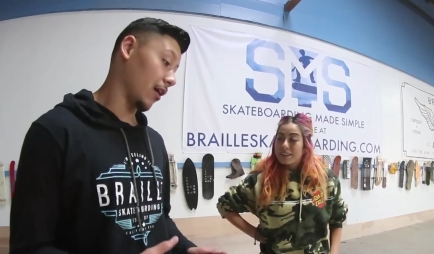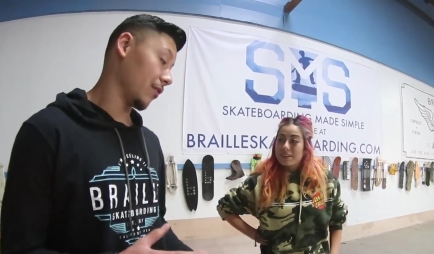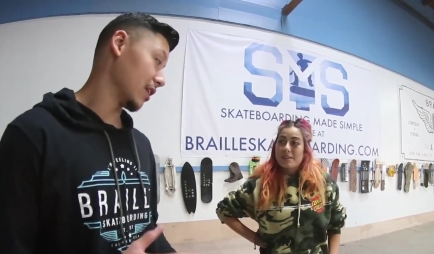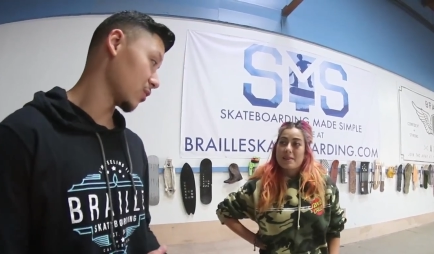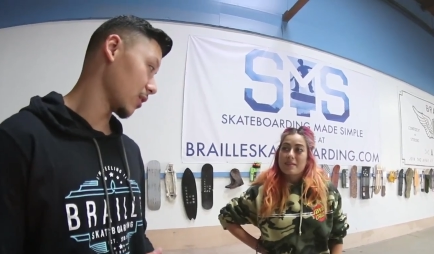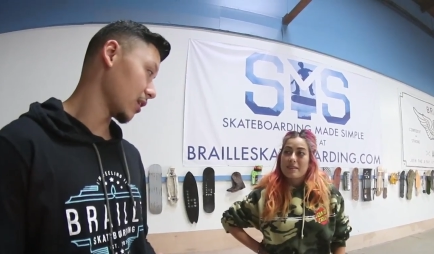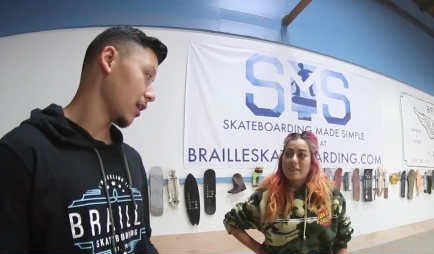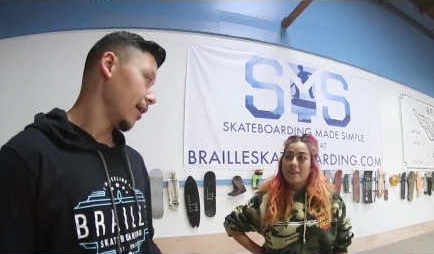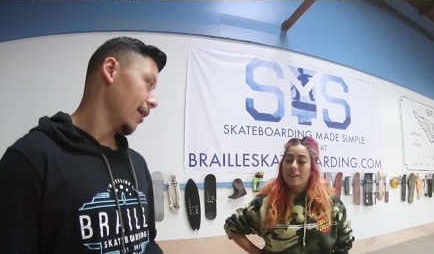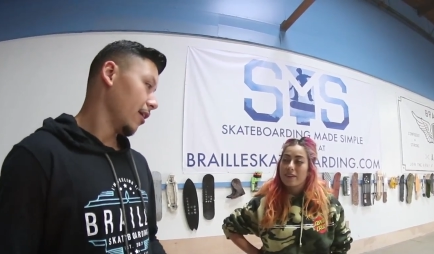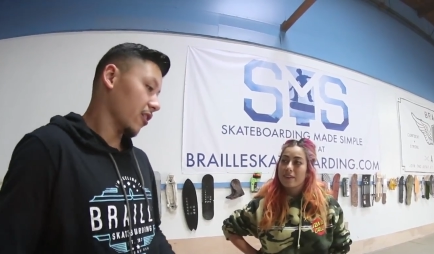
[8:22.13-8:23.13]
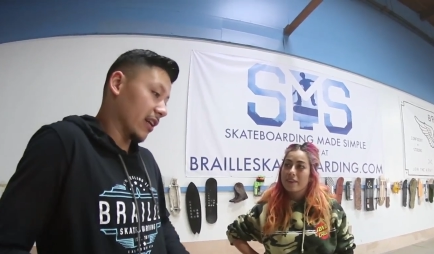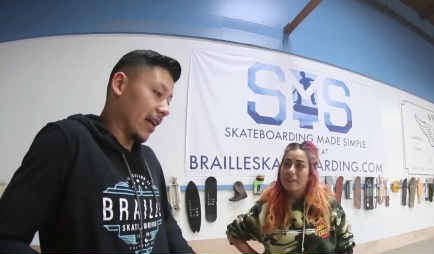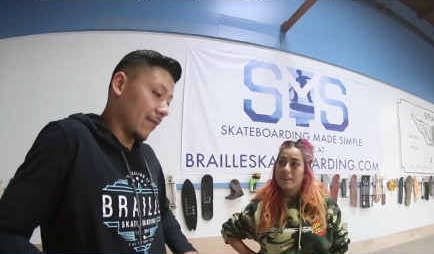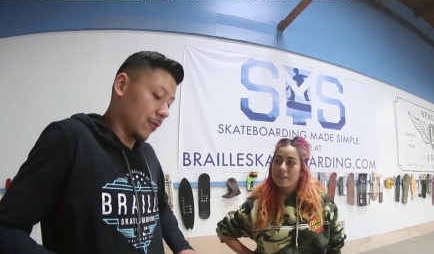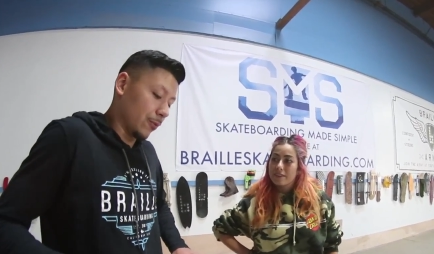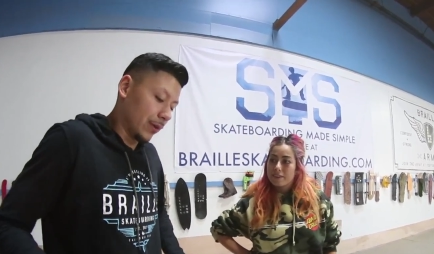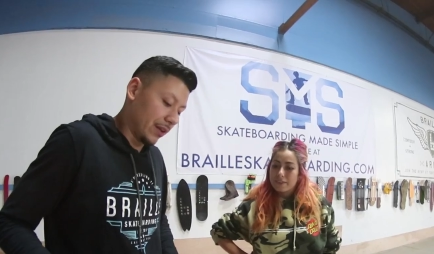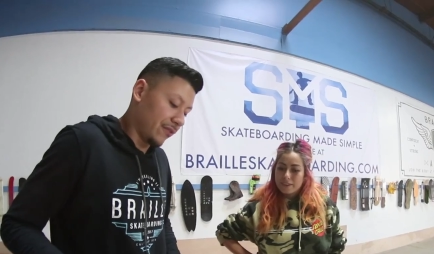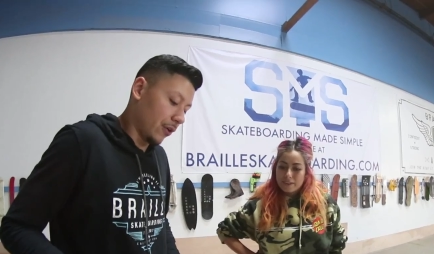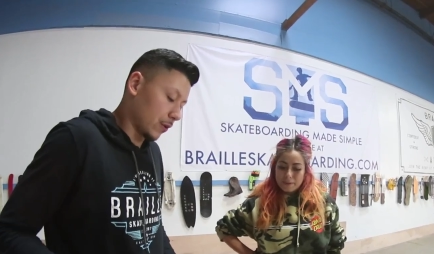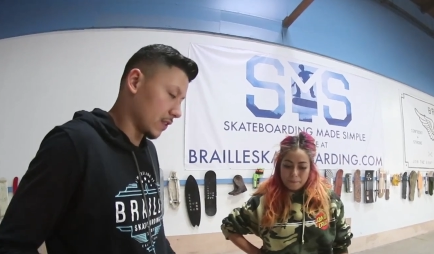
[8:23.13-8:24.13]
Speaker 1: on this one, you're gonna have to really
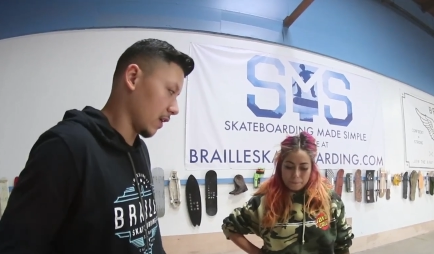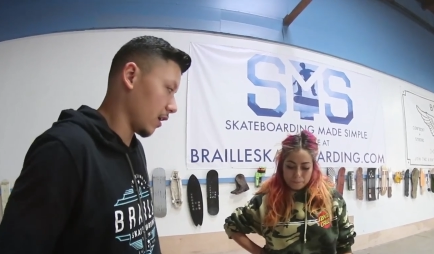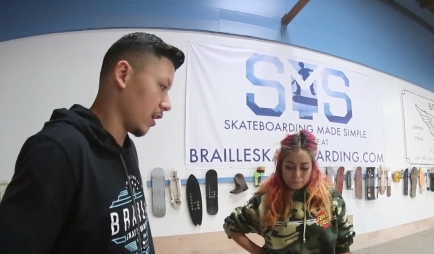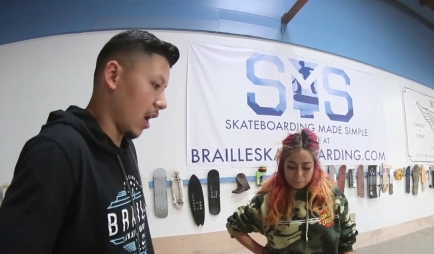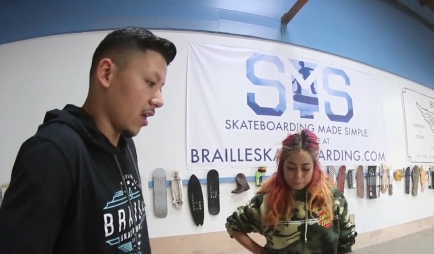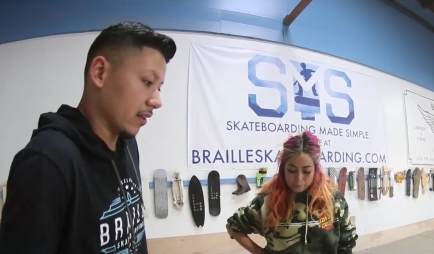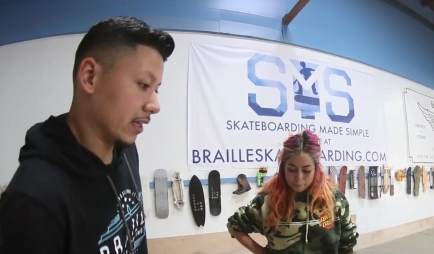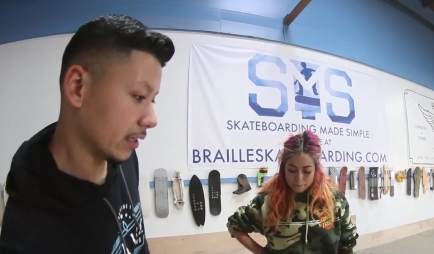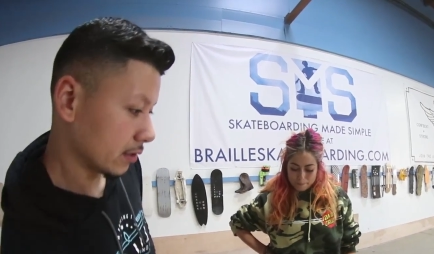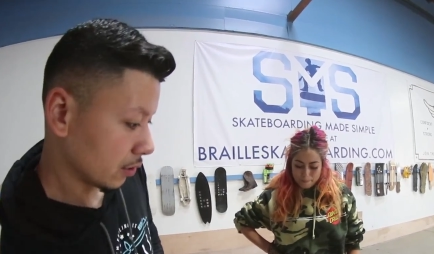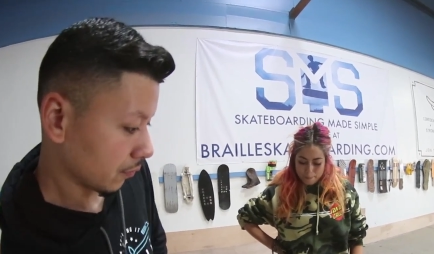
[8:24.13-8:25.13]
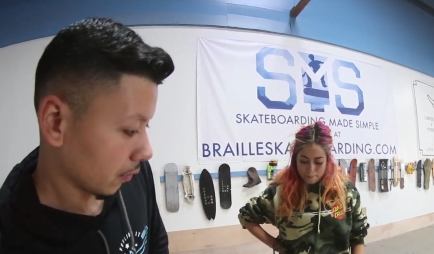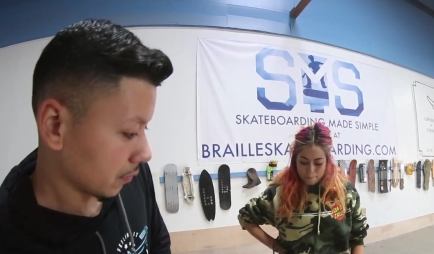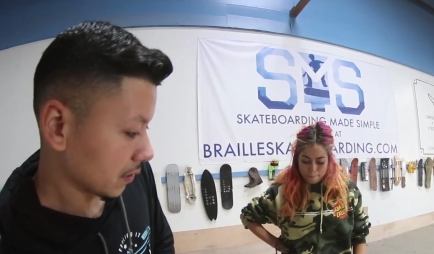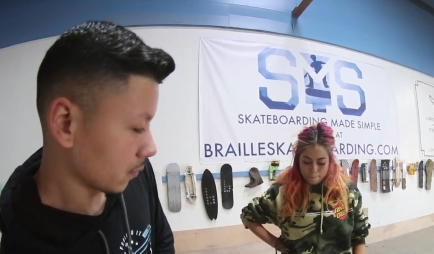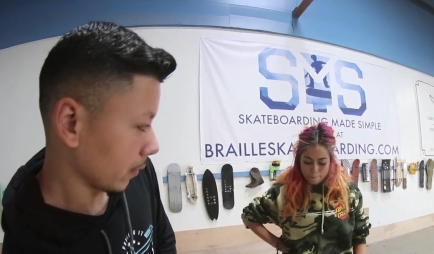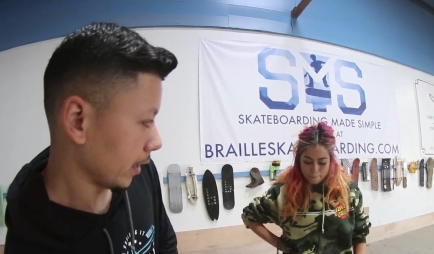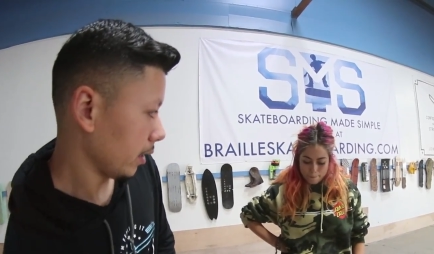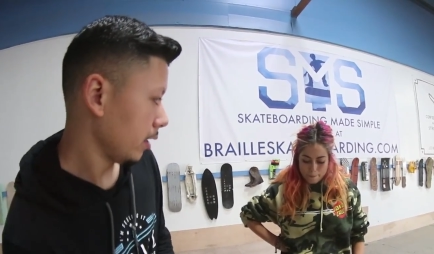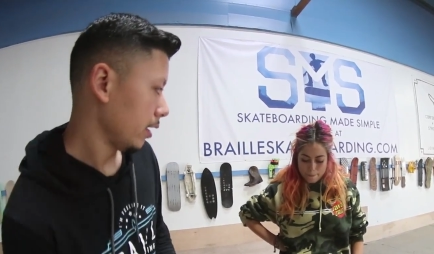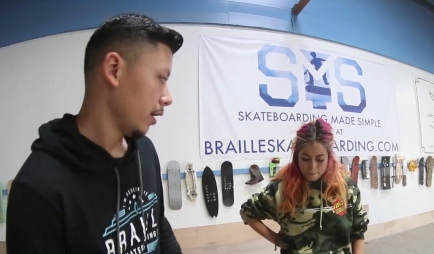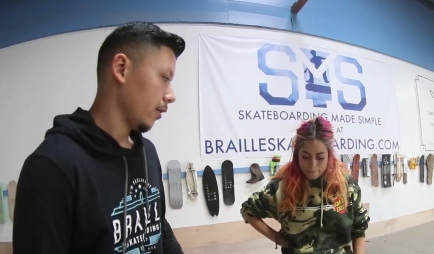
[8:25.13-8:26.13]
focus on not leaning too far this way.
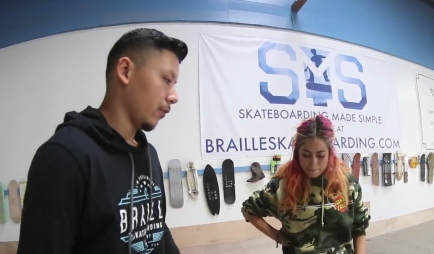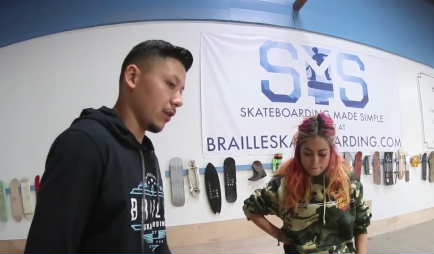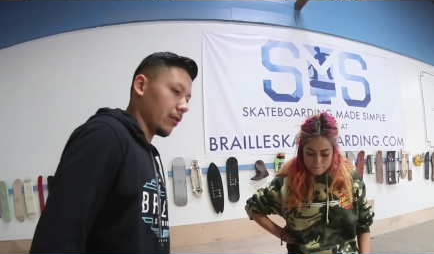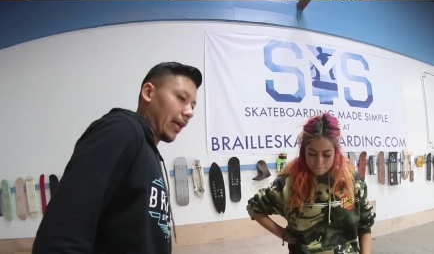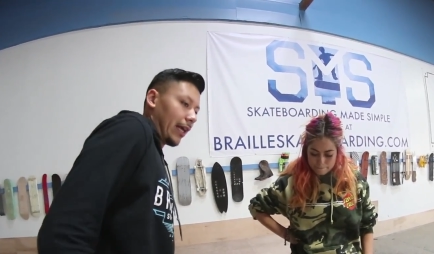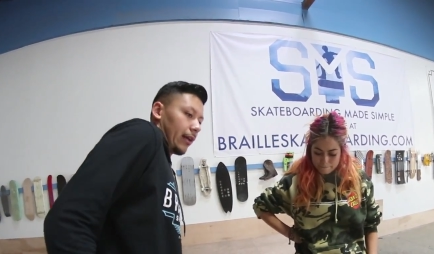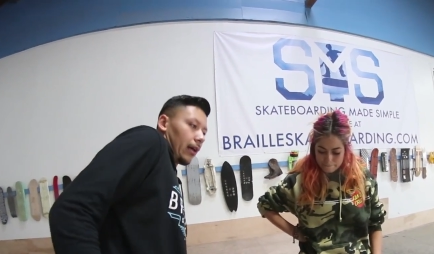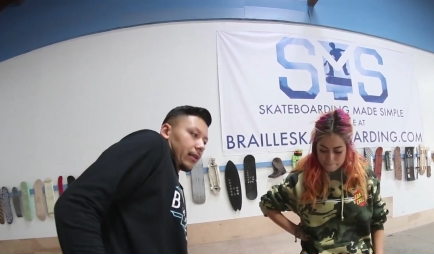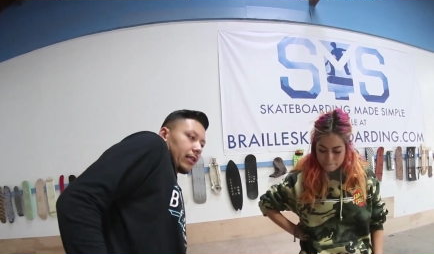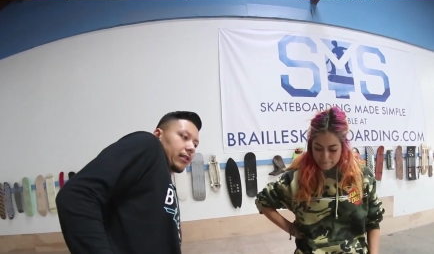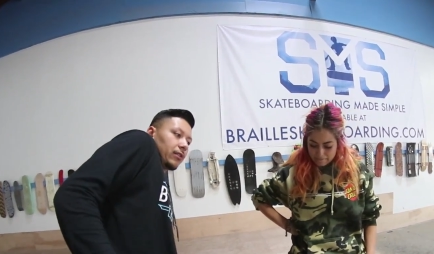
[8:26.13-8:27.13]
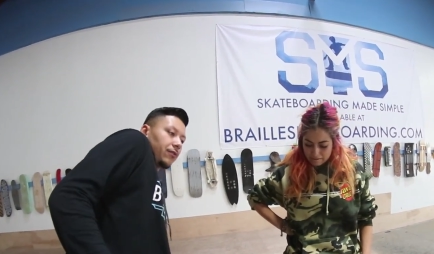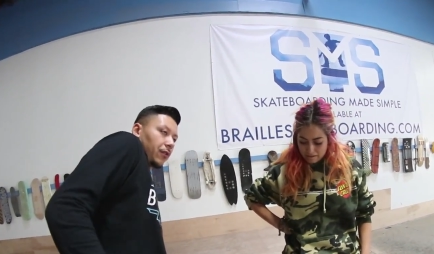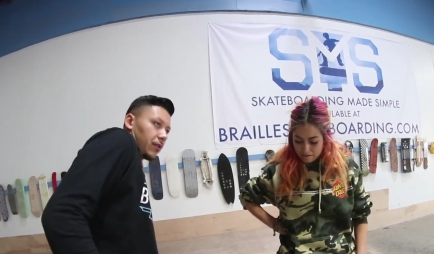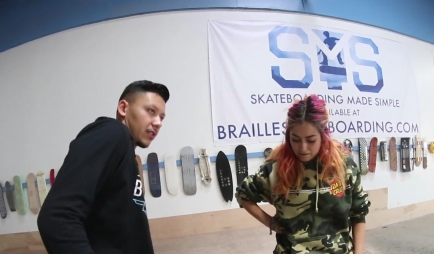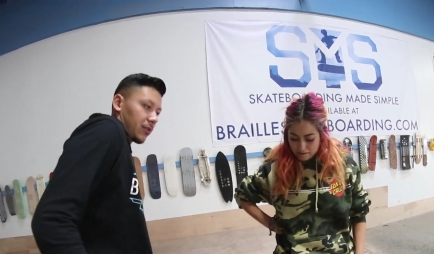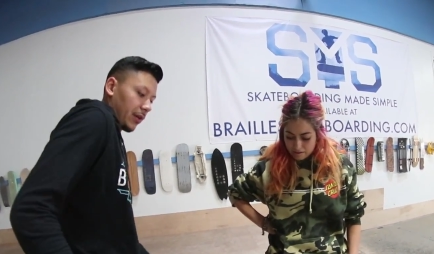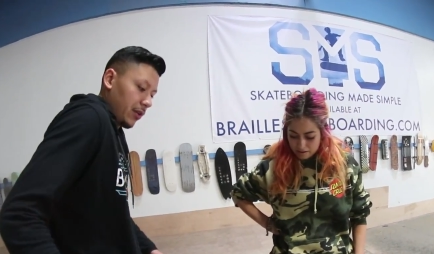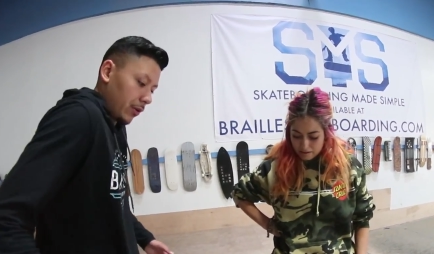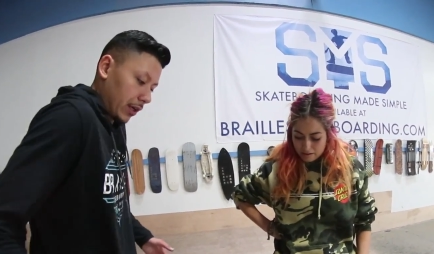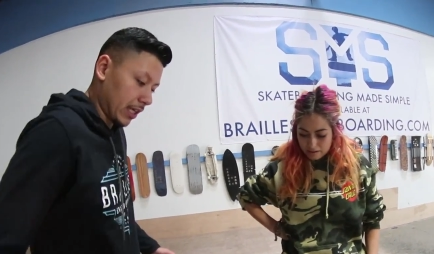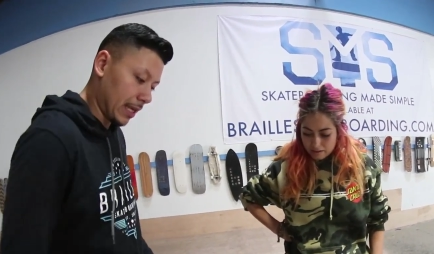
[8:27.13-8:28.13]
When you land, not leaning too far this way,
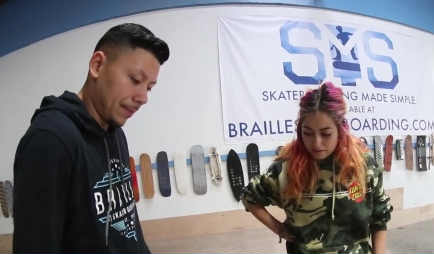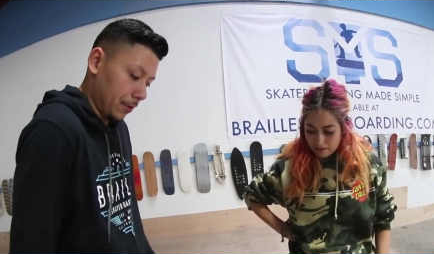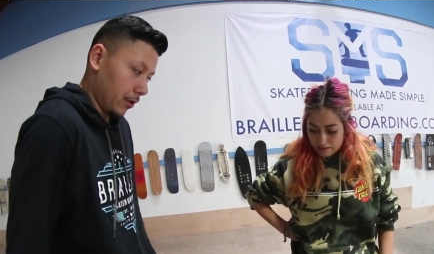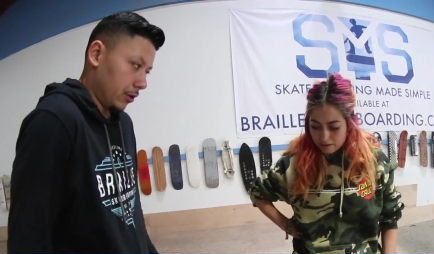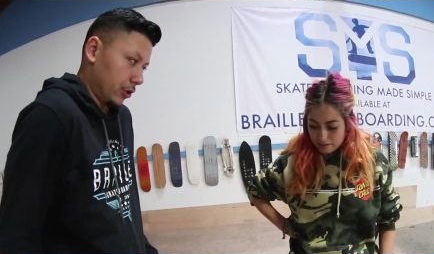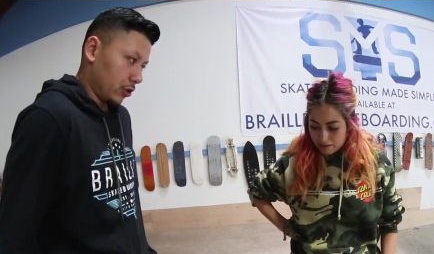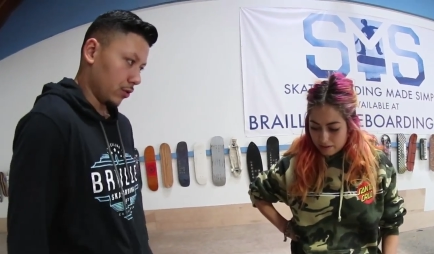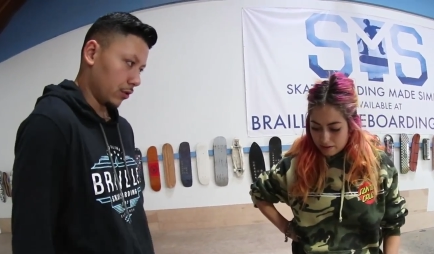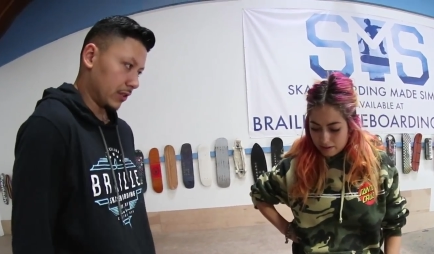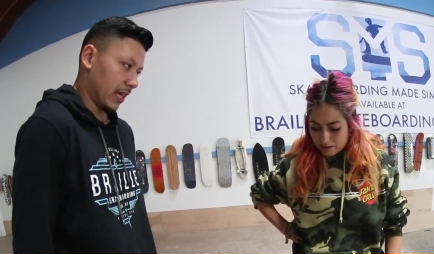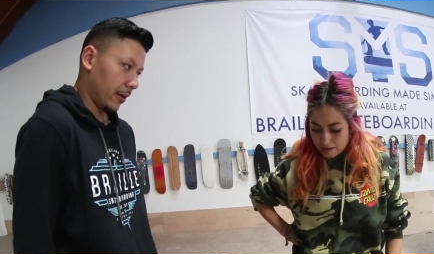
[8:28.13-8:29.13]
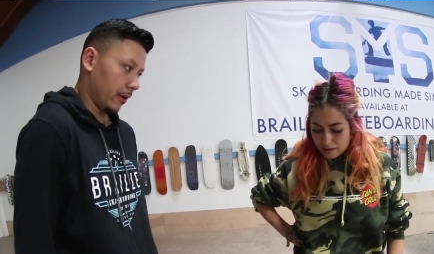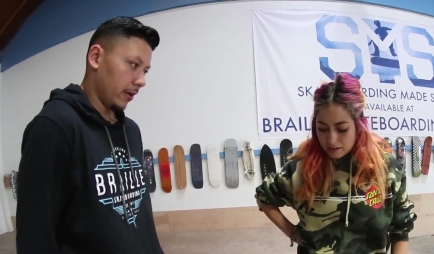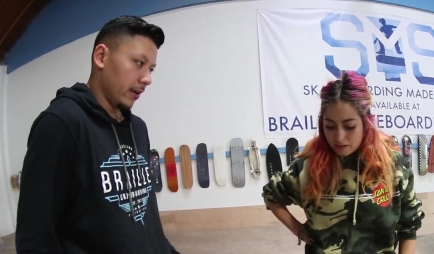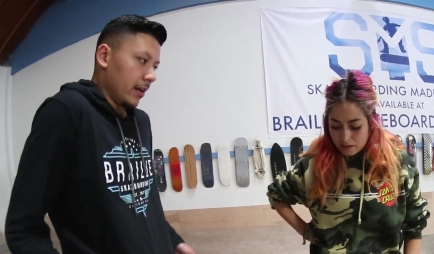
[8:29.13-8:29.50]
you wanna keep your shoulder center.